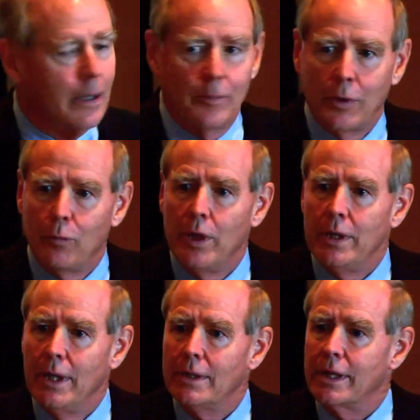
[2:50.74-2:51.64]
But we
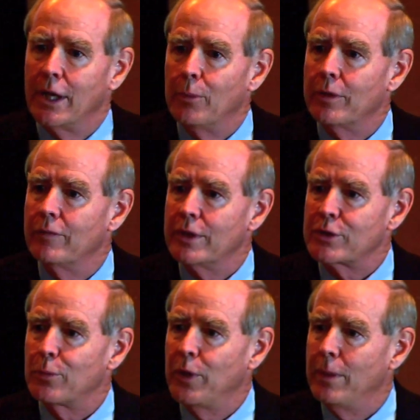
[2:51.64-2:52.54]
need to help convince
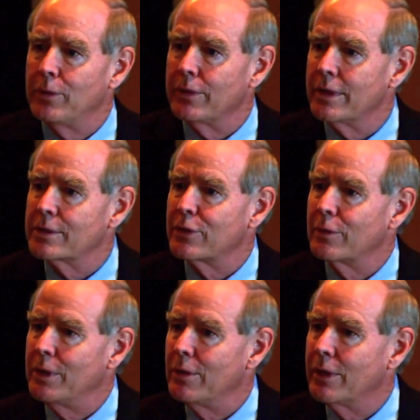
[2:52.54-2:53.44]
our people that it's going to
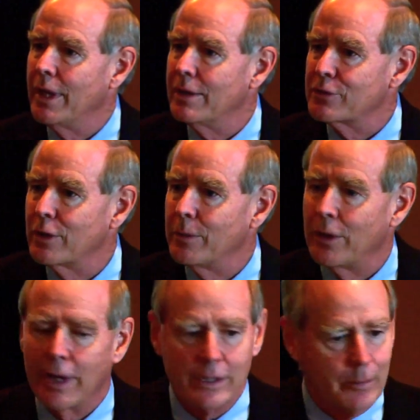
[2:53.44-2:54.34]
be okay and it's going to be all
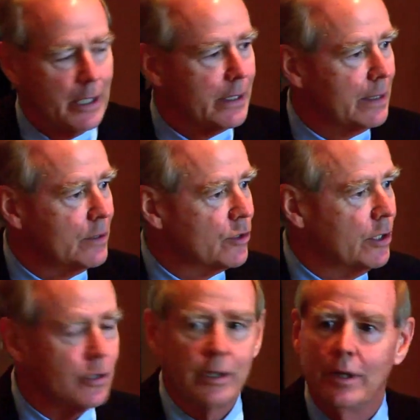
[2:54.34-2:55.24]
right to make that
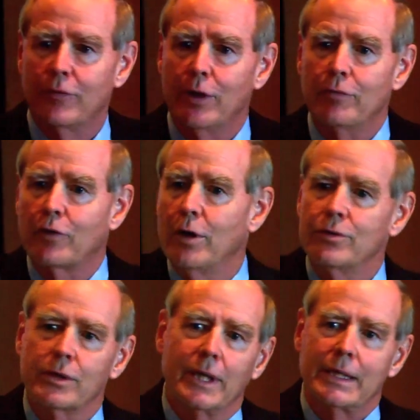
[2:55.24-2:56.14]
decision. If they're
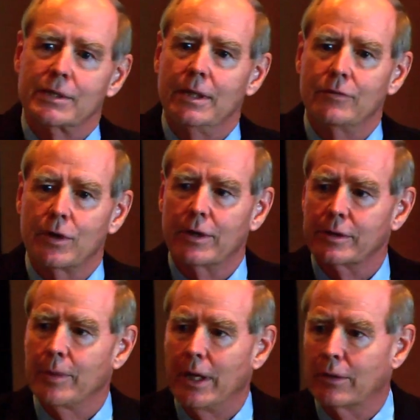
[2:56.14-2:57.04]
frozen like Steve talks
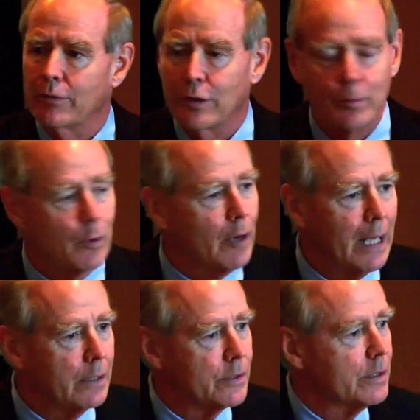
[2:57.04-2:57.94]
about, or if they're in
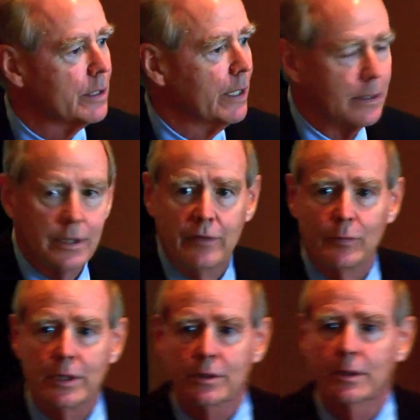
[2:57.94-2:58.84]
paralysis like Steve
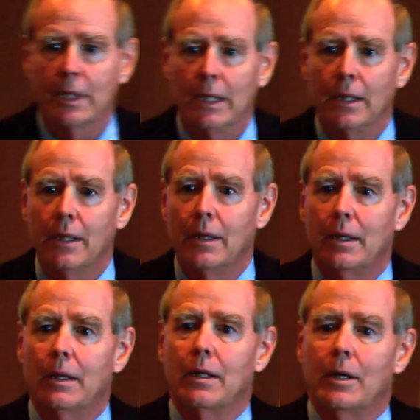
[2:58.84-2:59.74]
mentioned,
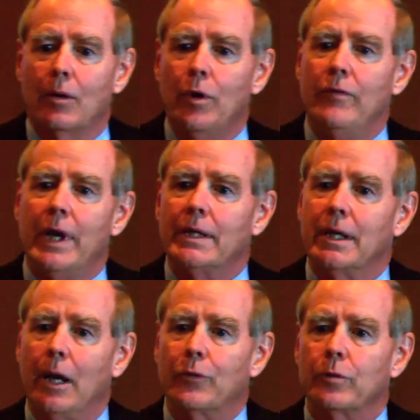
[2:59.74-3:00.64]
we've got to
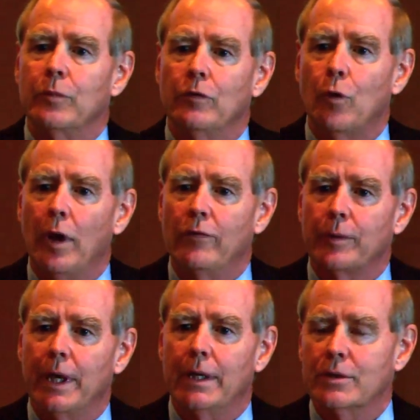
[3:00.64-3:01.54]
help them move away from
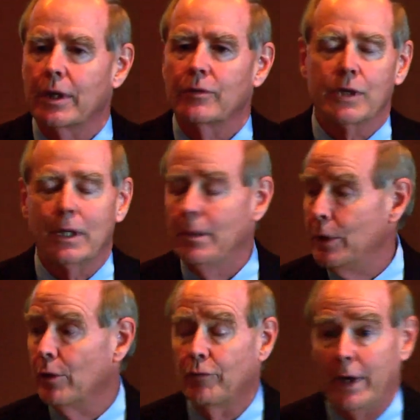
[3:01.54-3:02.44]
that. And of saying, let me
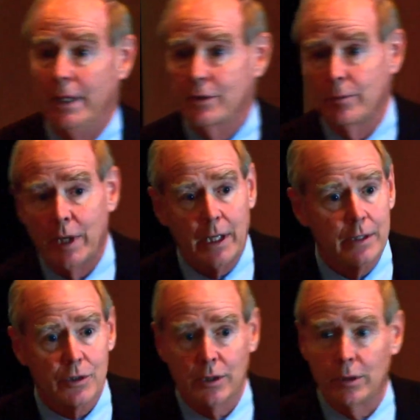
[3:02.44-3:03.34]
go find somebody
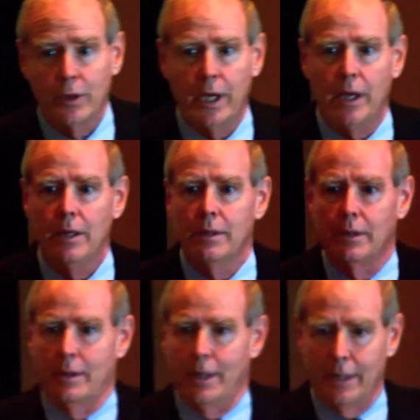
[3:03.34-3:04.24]
that's still okay,
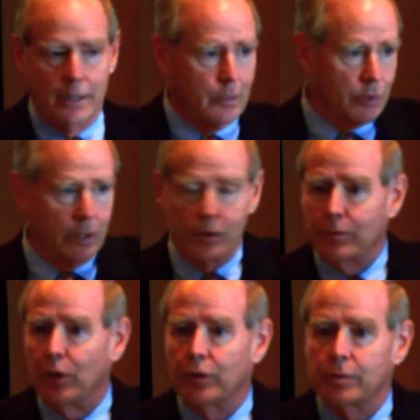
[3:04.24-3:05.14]
and that number's getting
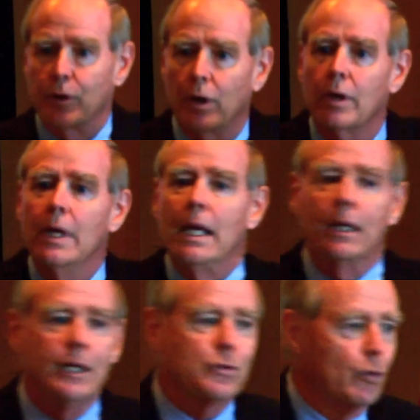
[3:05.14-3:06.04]
smaller and smaller,
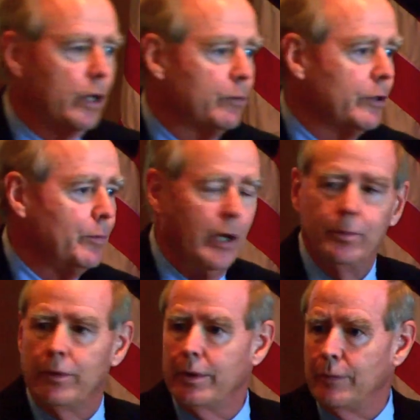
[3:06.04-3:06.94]
let's work with the
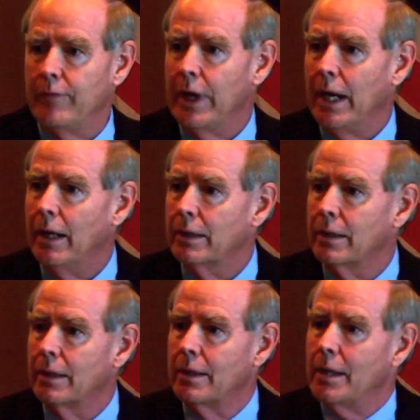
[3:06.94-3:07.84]
people that we've got
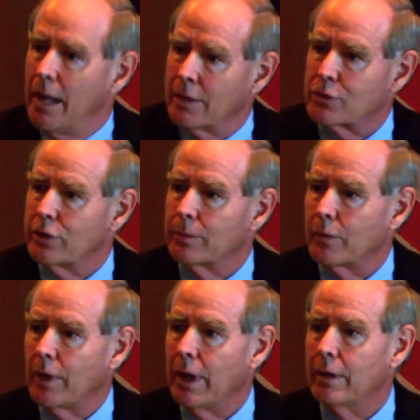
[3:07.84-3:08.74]
and turn them
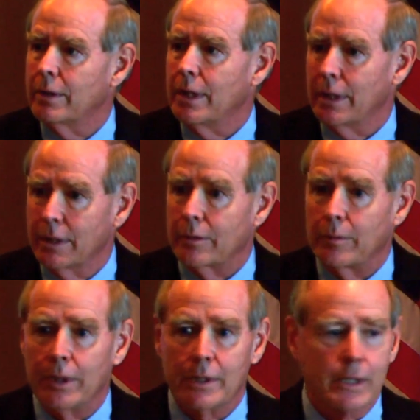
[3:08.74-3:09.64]
around and get them to
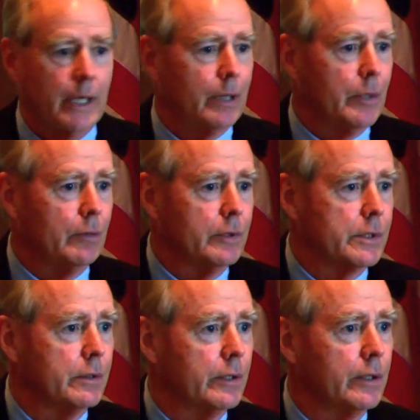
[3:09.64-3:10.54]
be excited about what's
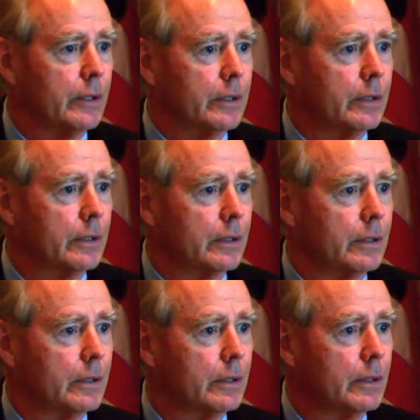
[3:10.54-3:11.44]
going on.
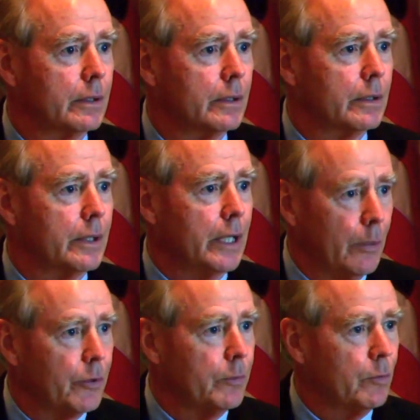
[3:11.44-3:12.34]

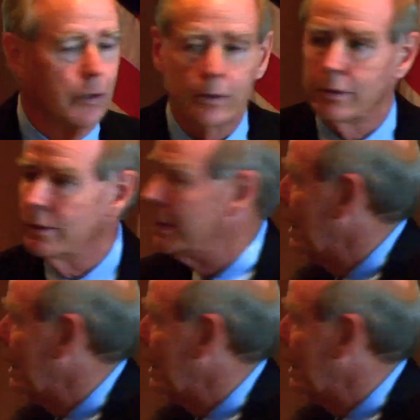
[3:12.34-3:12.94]
Help them with what they're doing.